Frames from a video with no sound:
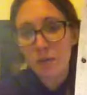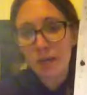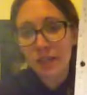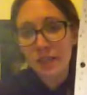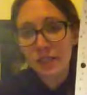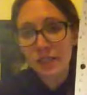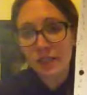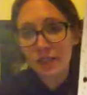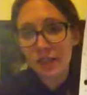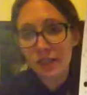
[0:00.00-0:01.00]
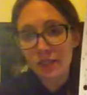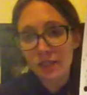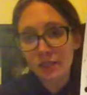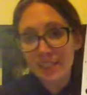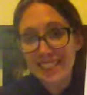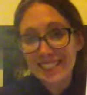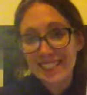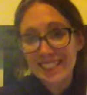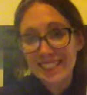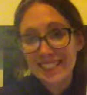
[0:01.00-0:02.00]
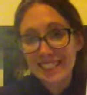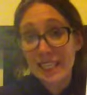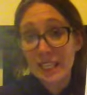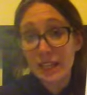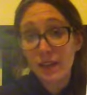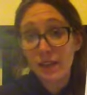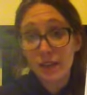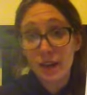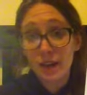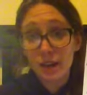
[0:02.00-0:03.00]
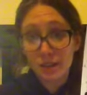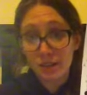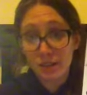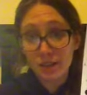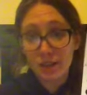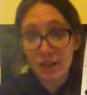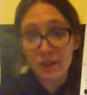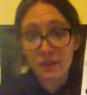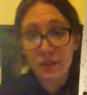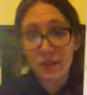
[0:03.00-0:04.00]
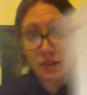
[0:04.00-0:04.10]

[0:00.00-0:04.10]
by it is done. Kitted. K. See how I did there? See what I